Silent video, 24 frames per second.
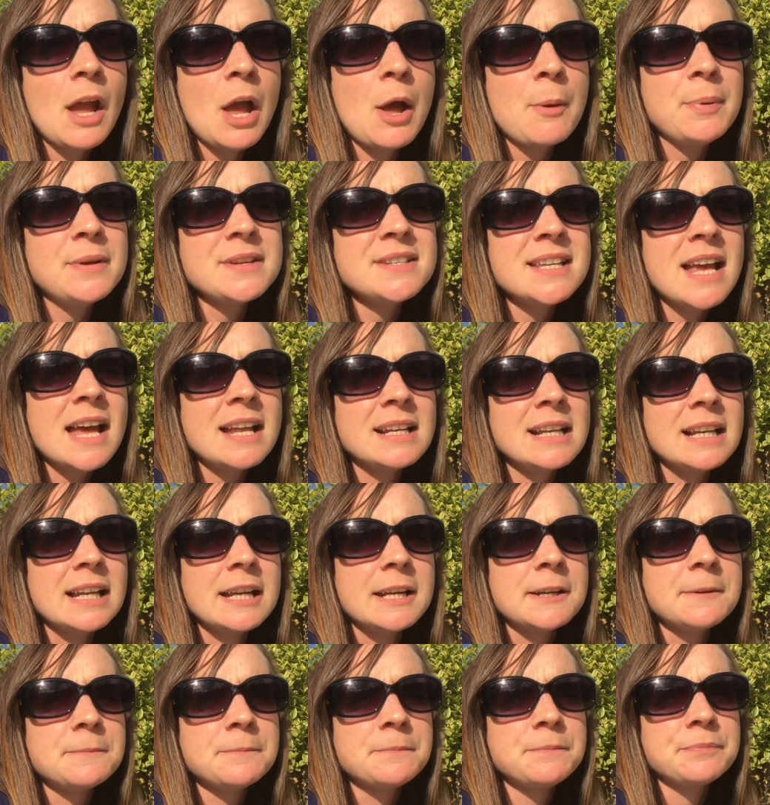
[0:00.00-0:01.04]
But
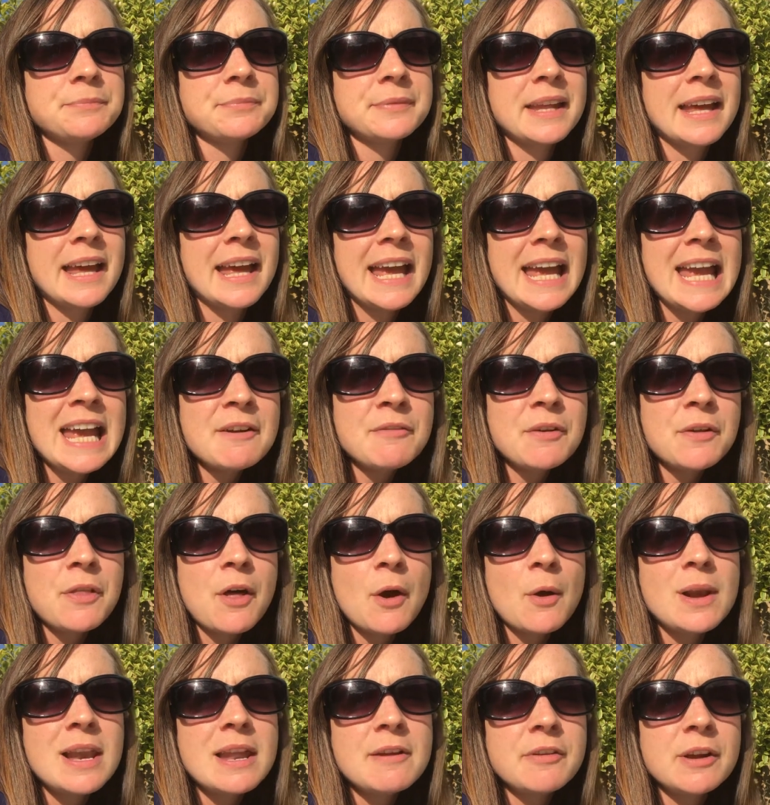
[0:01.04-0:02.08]
sadly, even though
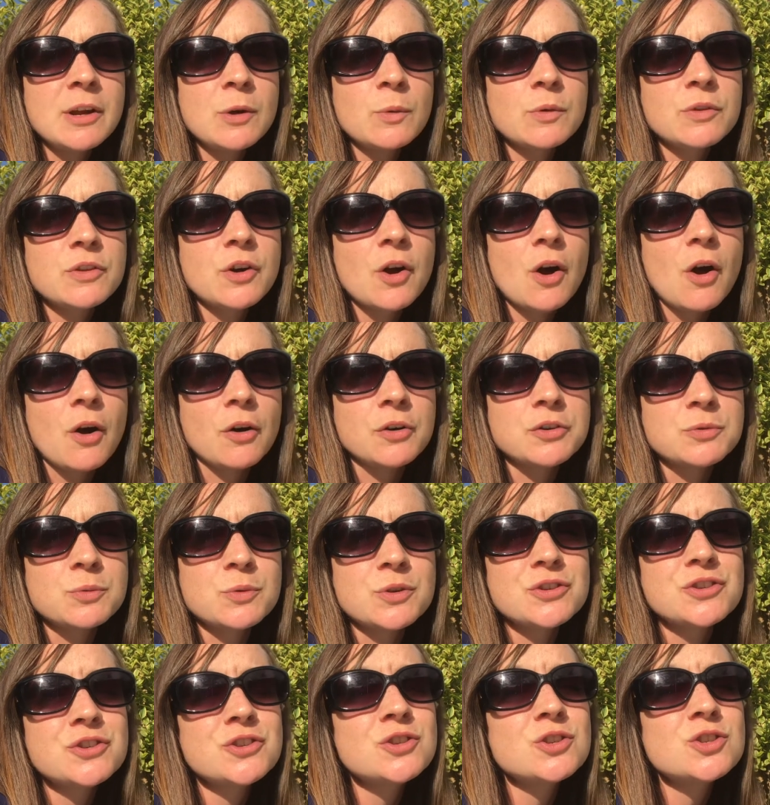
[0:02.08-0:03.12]
living with God
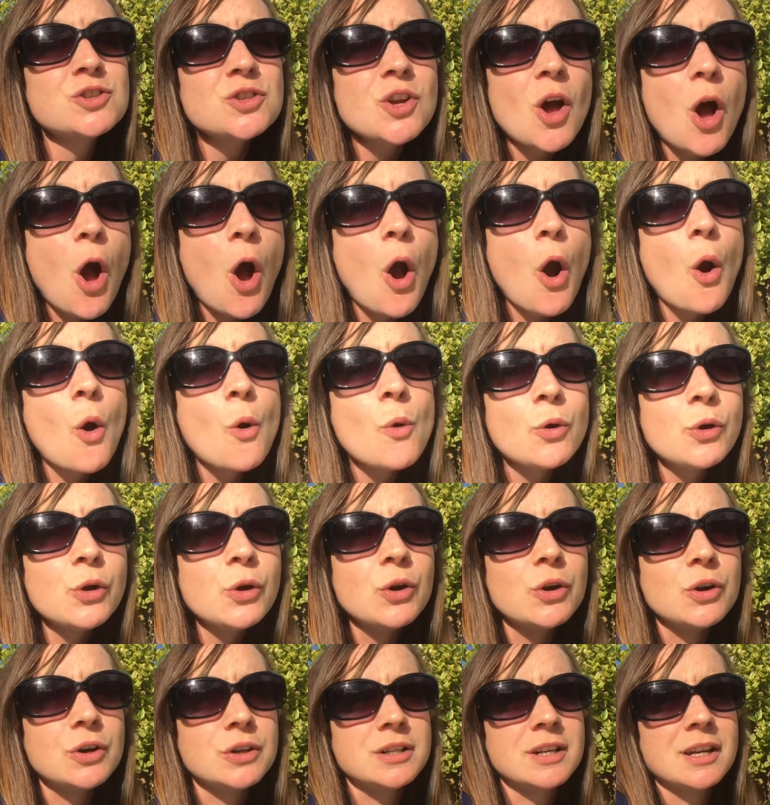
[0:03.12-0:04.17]
was so
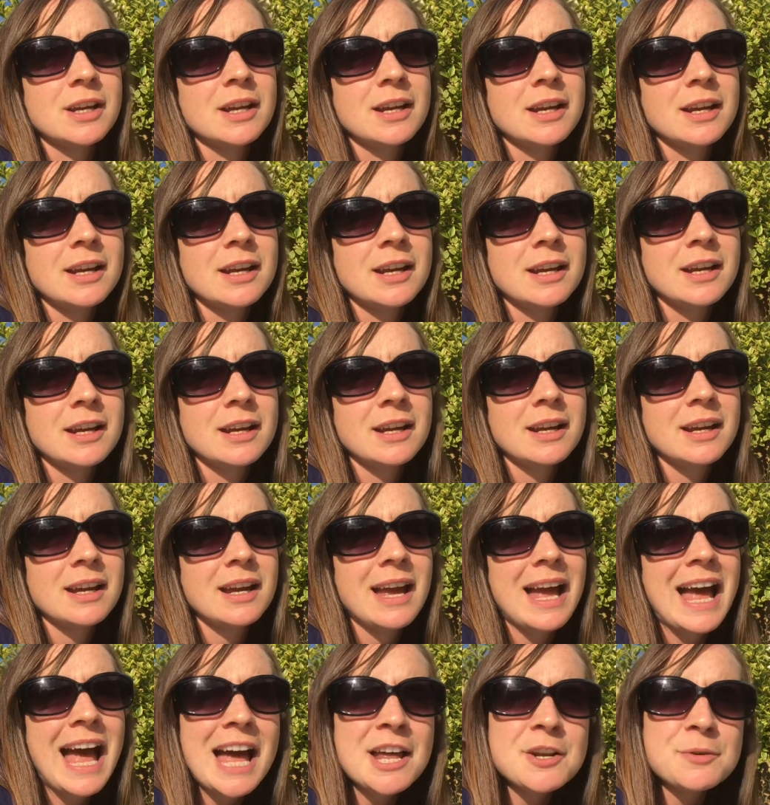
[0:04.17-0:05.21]
good,
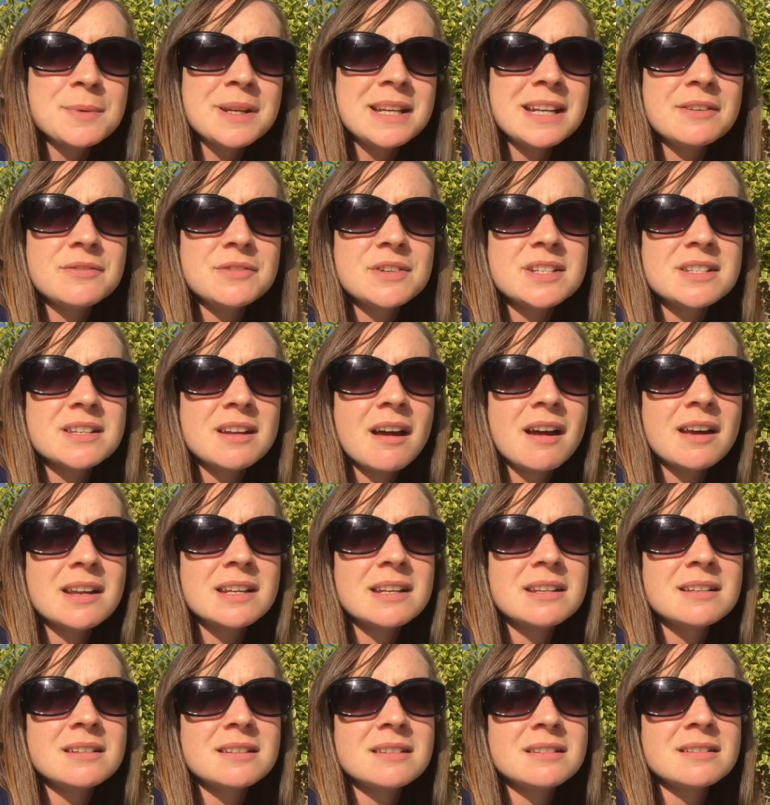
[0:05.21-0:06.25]
Adam and Eve
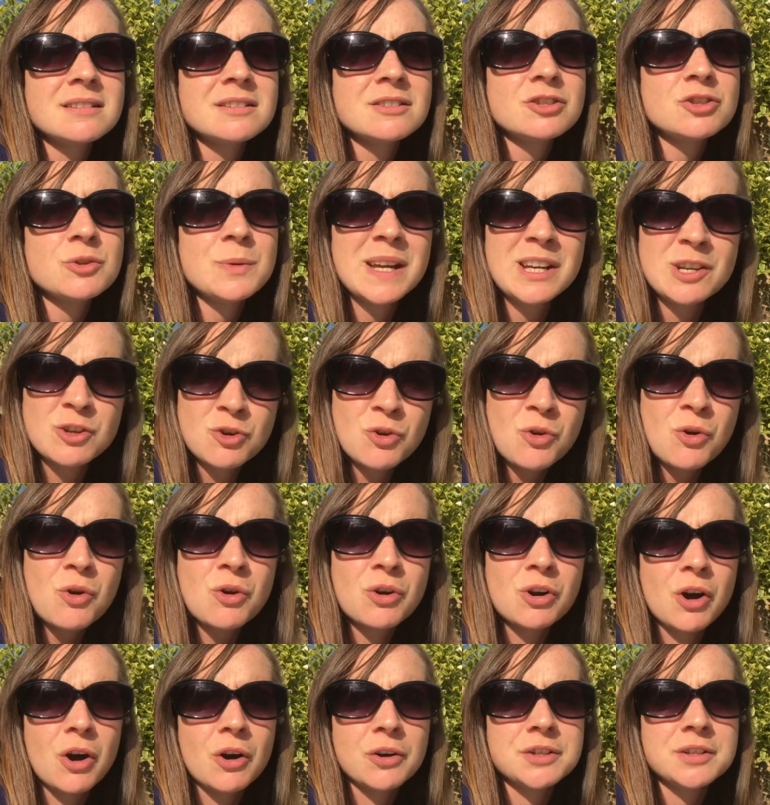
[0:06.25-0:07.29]
decided to ignore
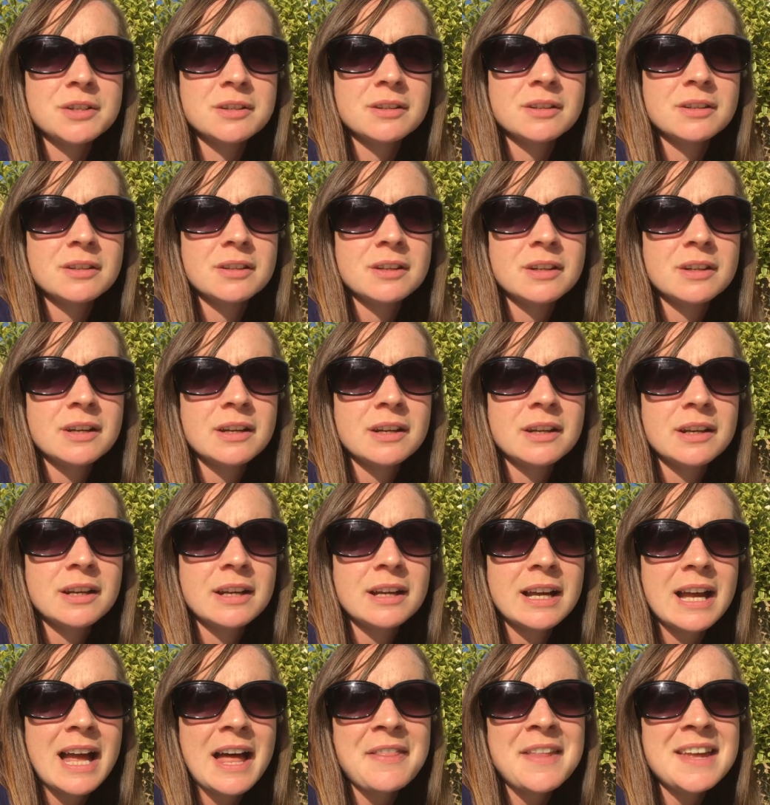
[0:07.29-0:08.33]
God,
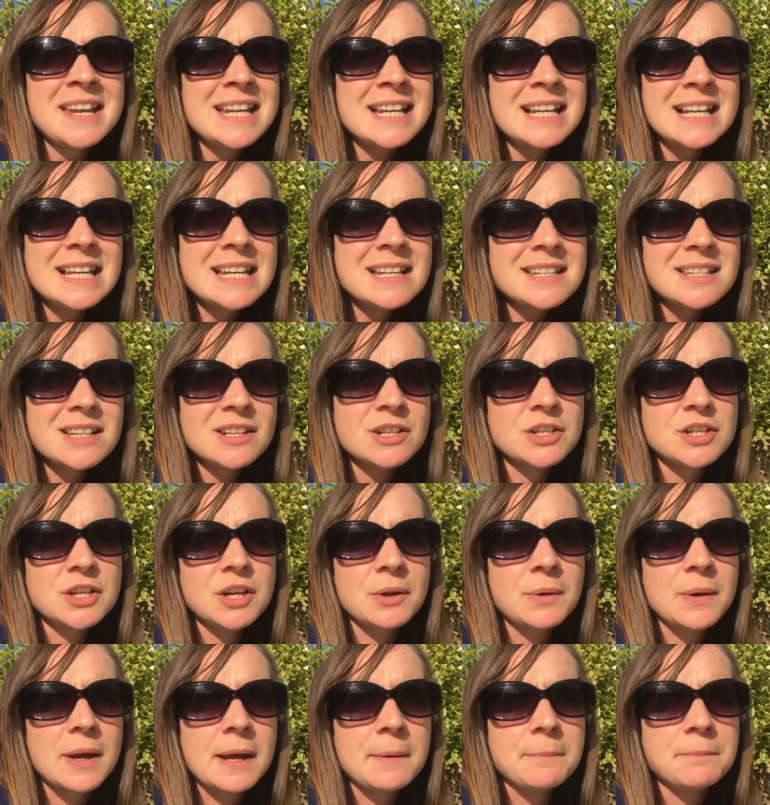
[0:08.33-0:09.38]
and they didn't listen to
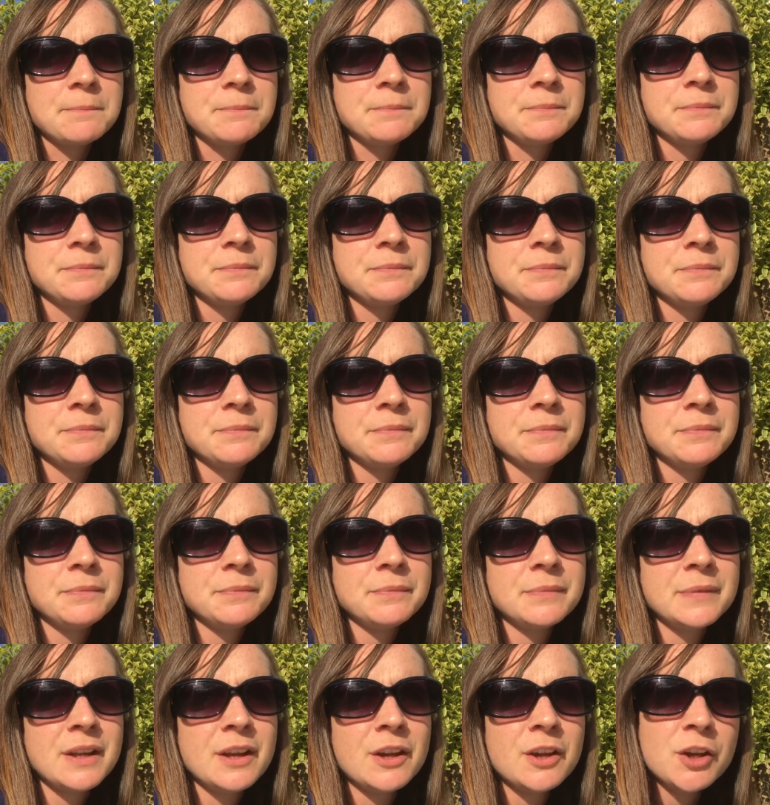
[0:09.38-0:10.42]
him.
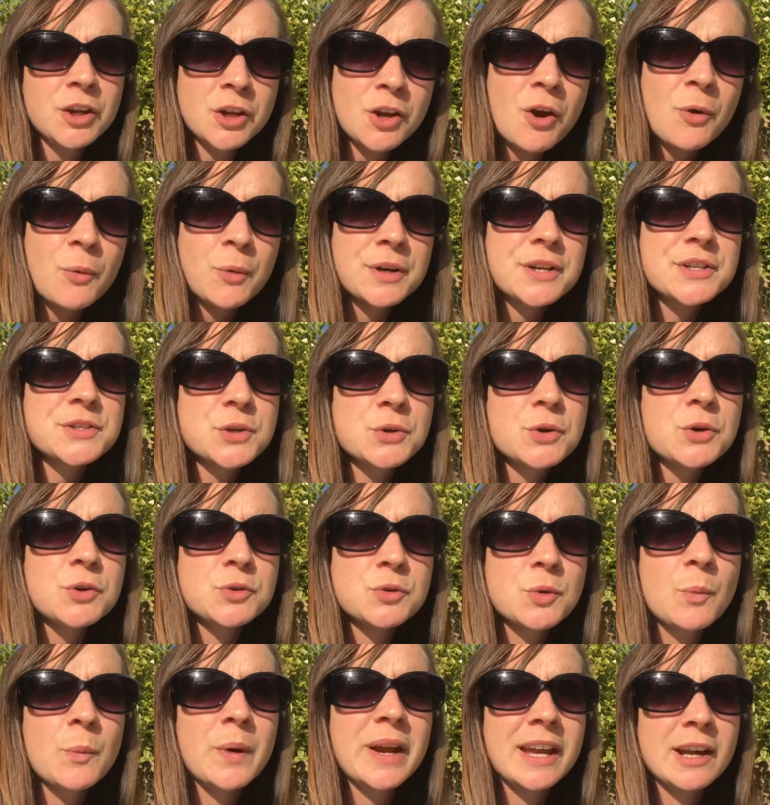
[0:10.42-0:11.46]
You know what it's called
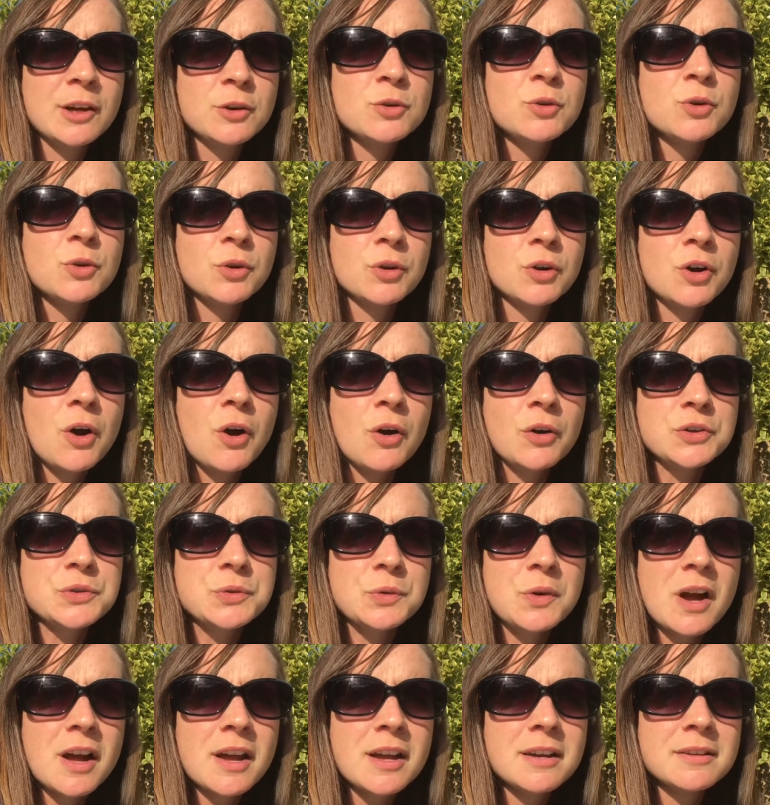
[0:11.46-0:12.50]
when we ignore God,
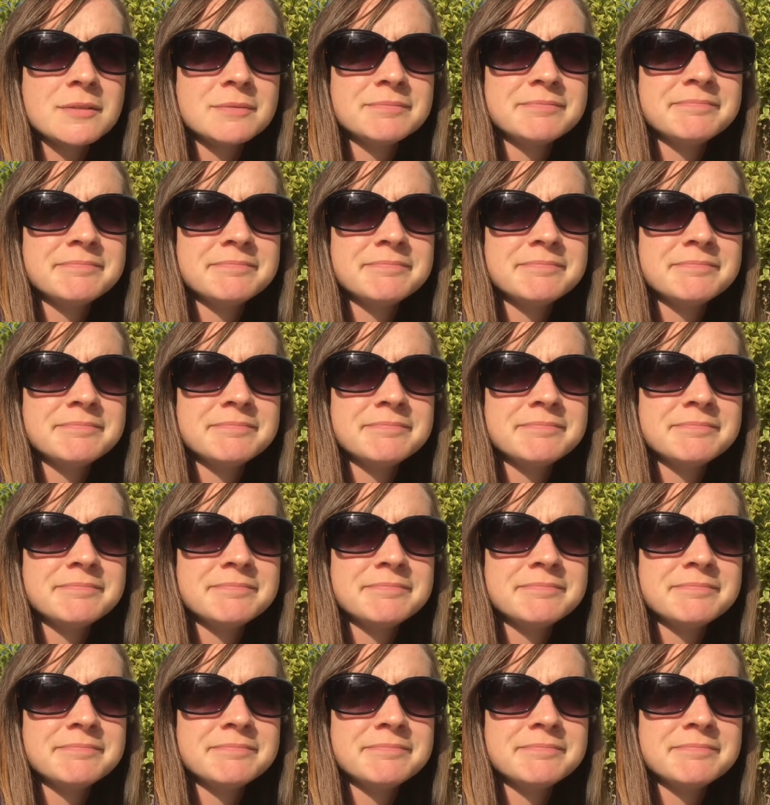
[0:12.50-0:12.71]
right?